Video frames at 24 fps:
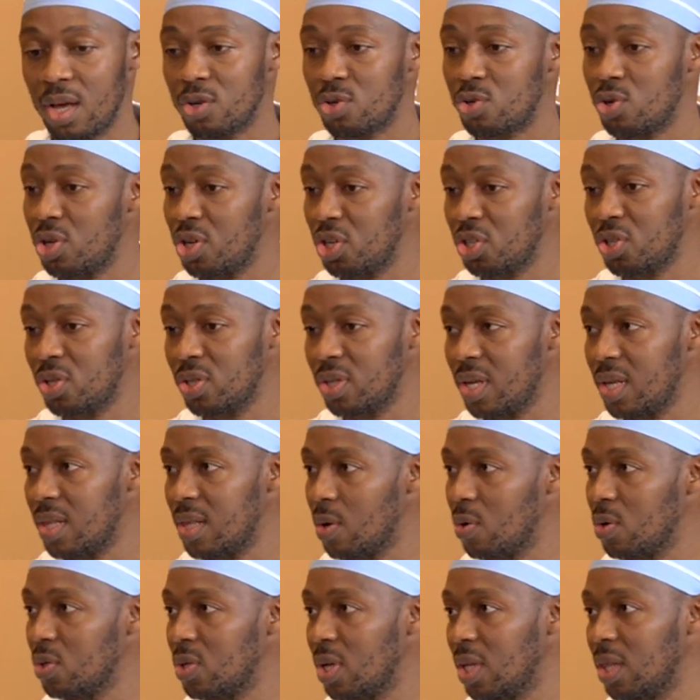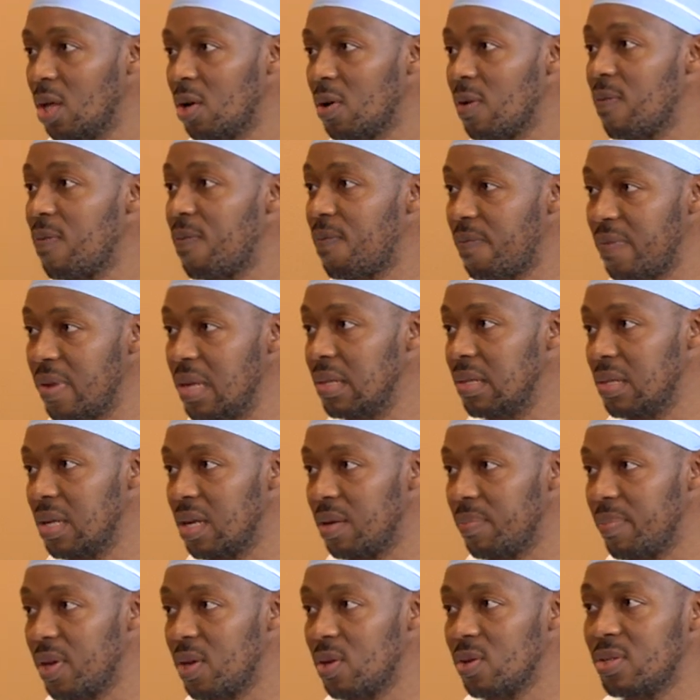Traditionally, there was a lot of
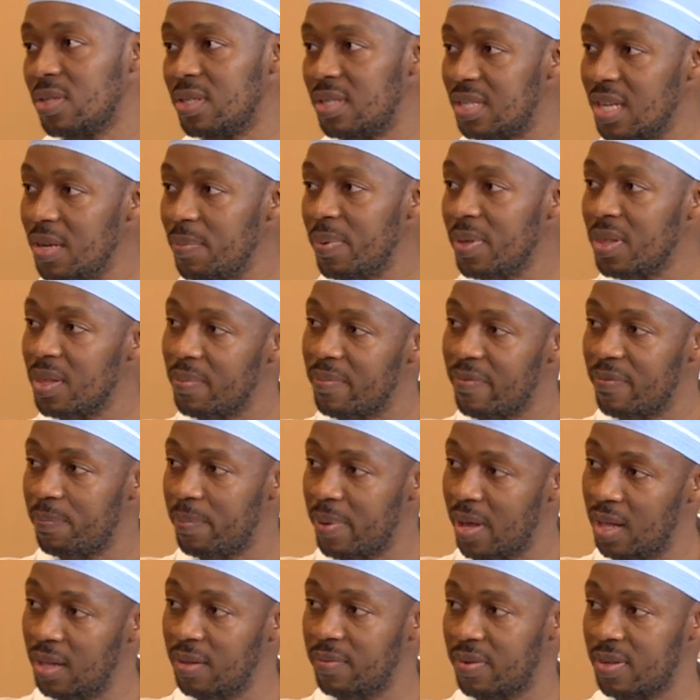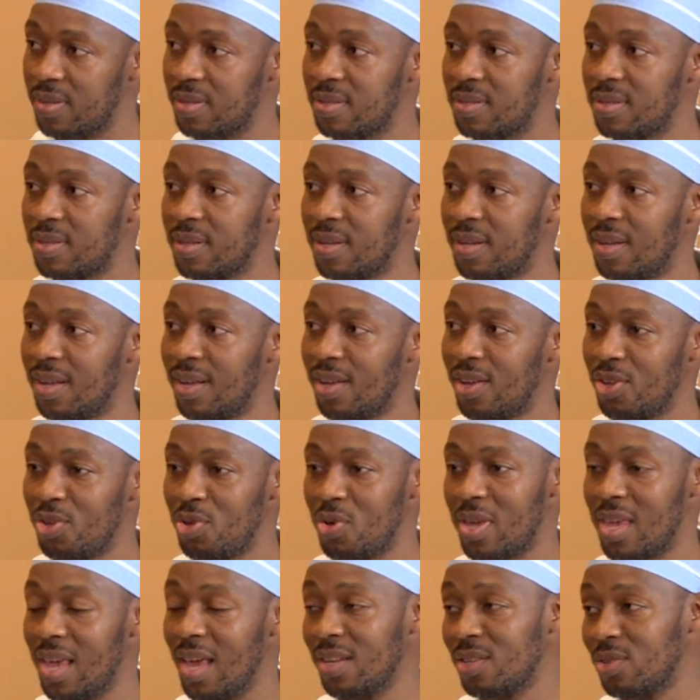feeling because deep in the pelvis, mm -hmm.
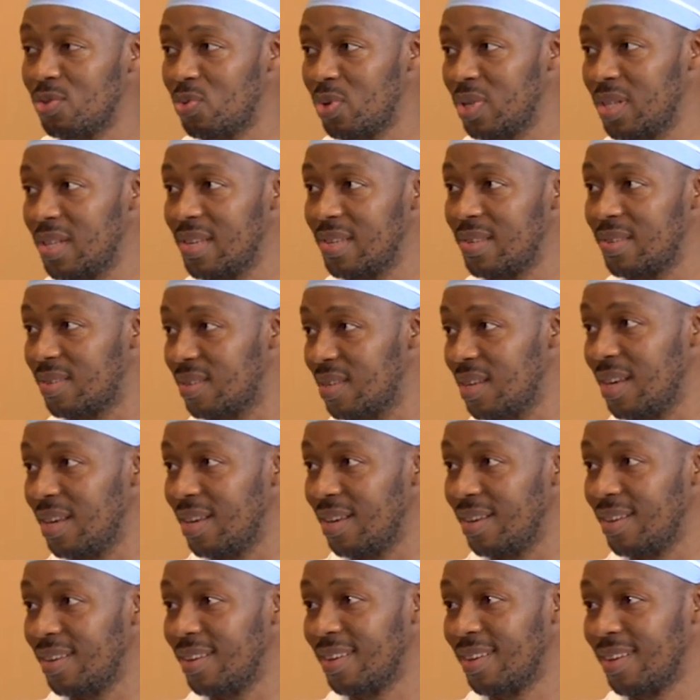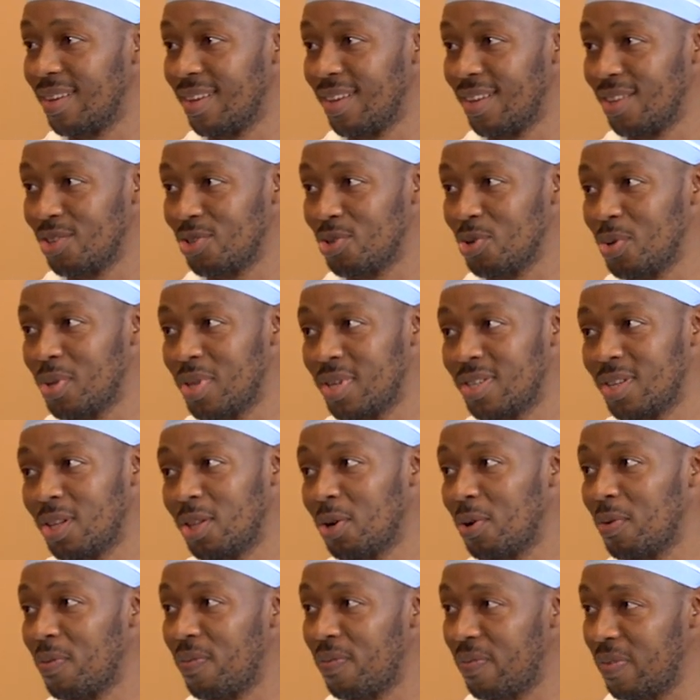you can't really see. Okay. So there's a
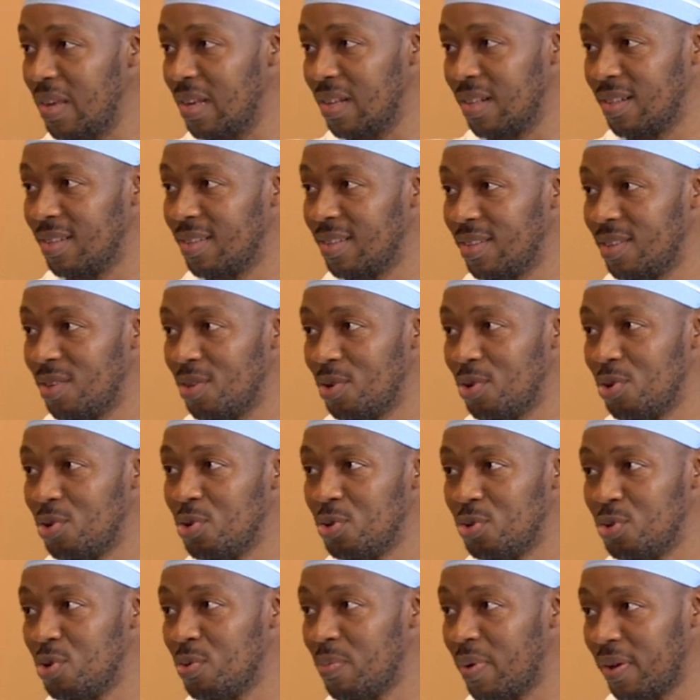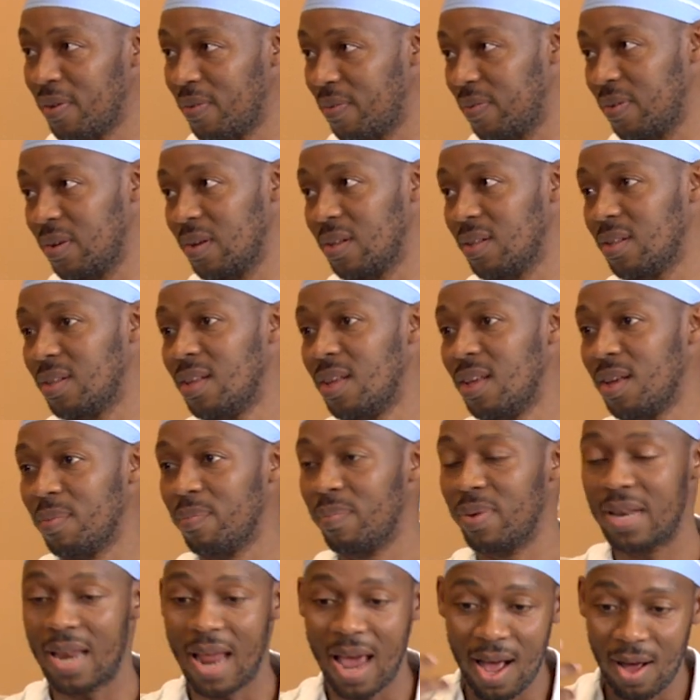lot of feel. Mm -hmm. You mm-hmm. know, you do by feel. Mm
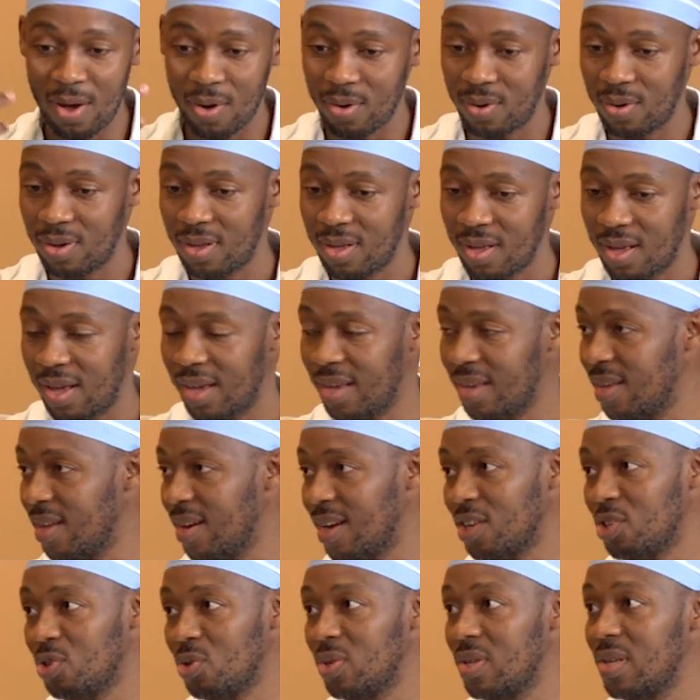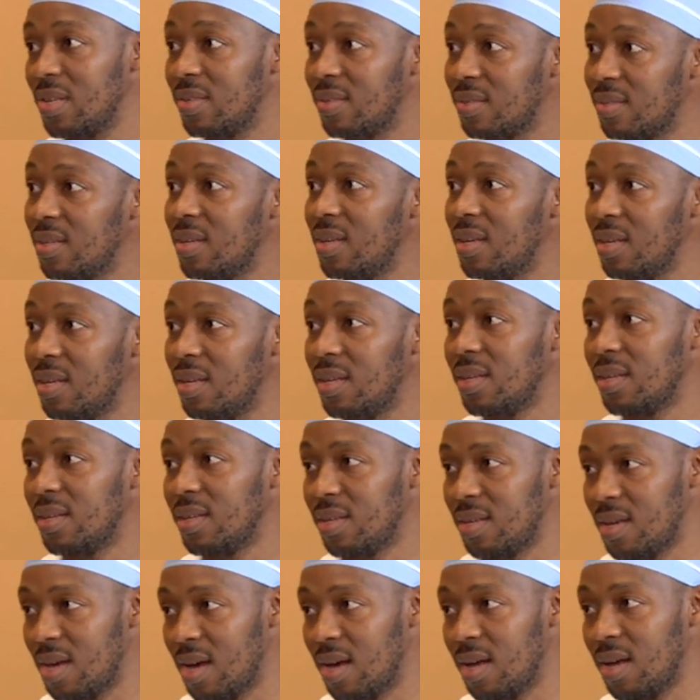-hmm. But now I can actually see. see it.
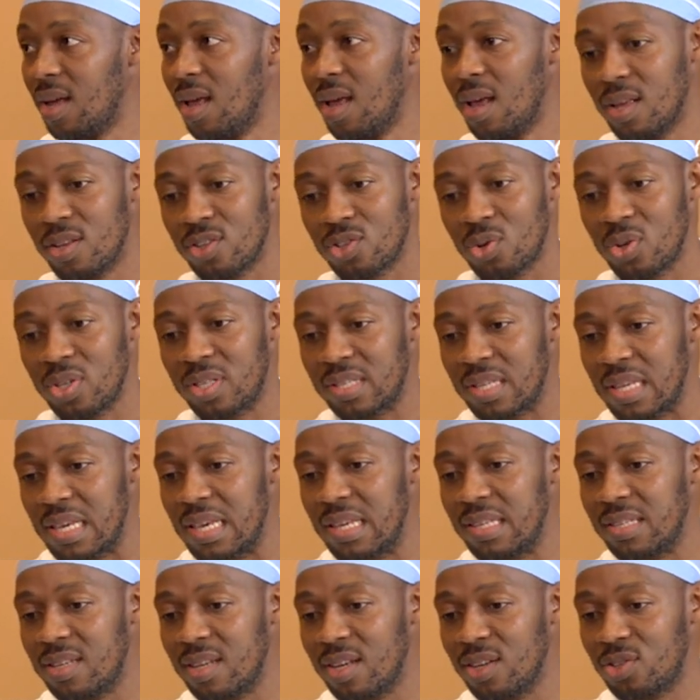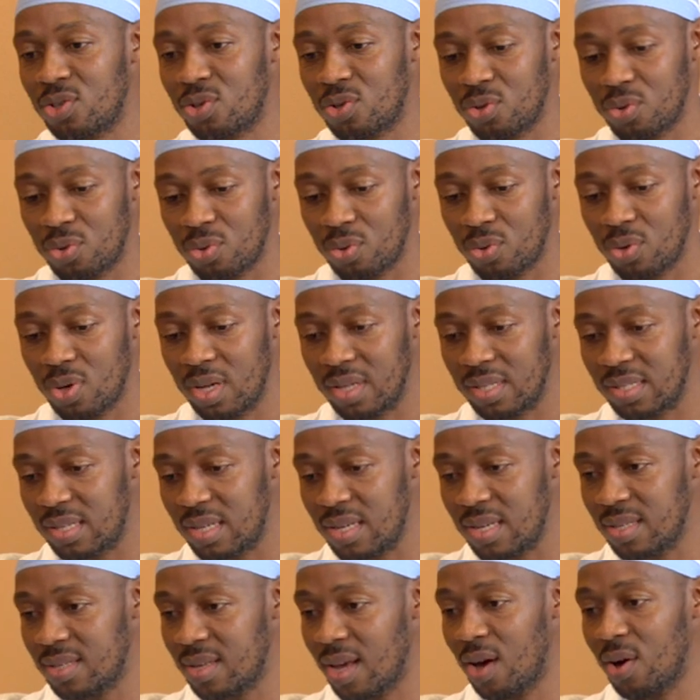Okay. Yeah. Okay. So it's easier to
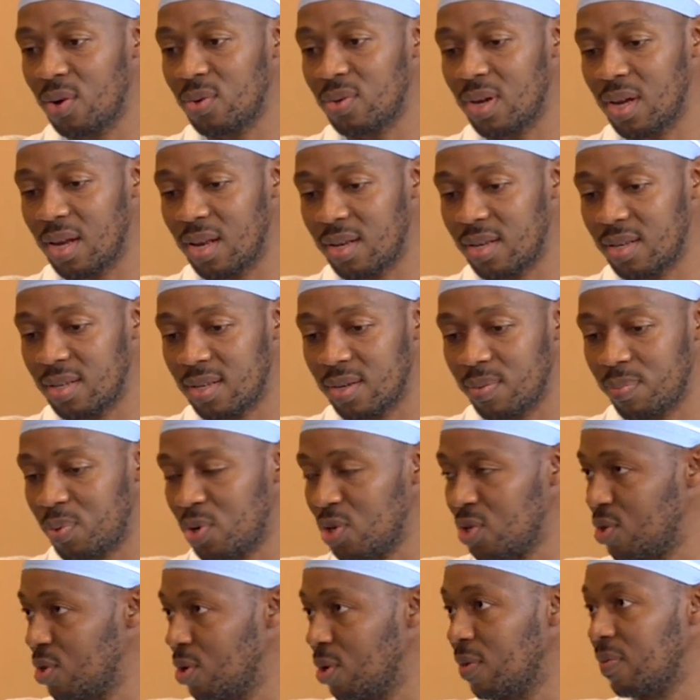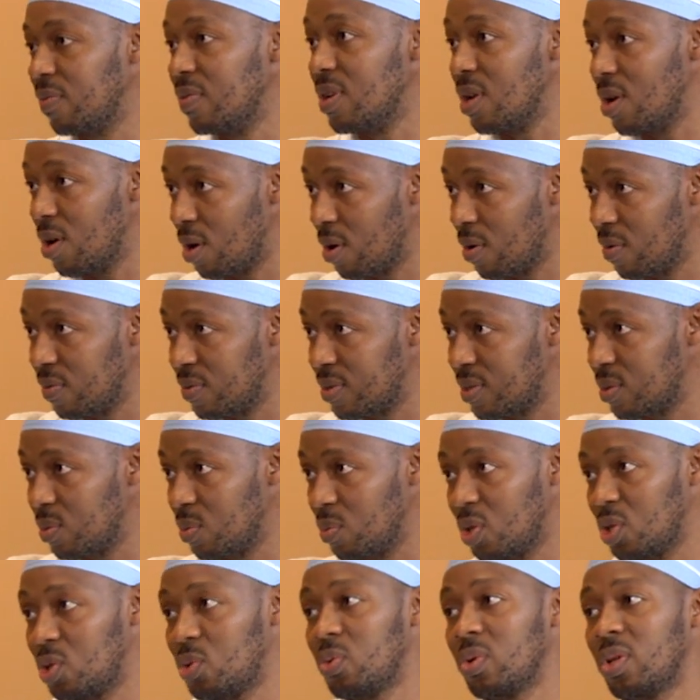tease out and preserve nerves,
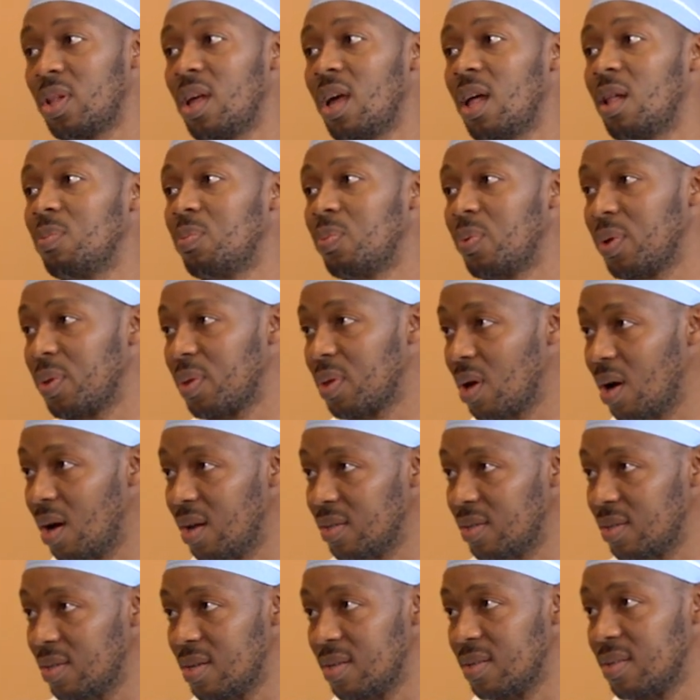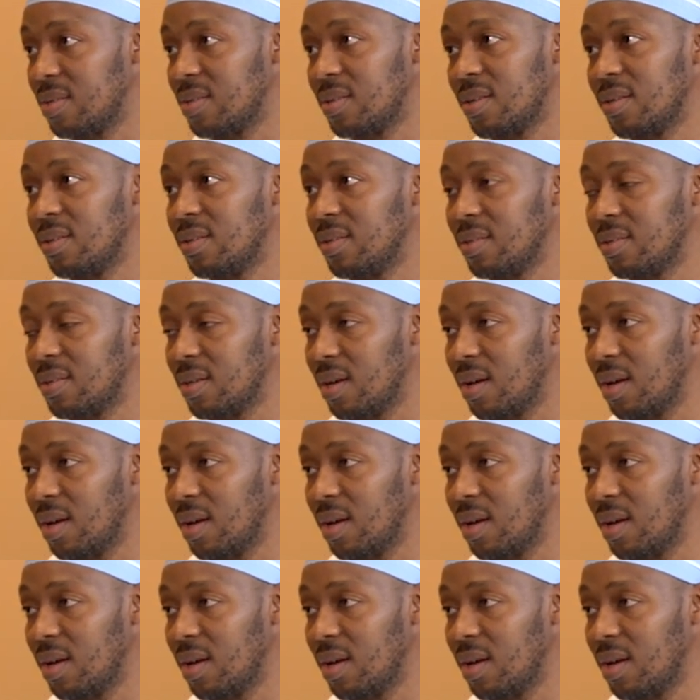mm-hmm. which mm -hmm. will help with continence and,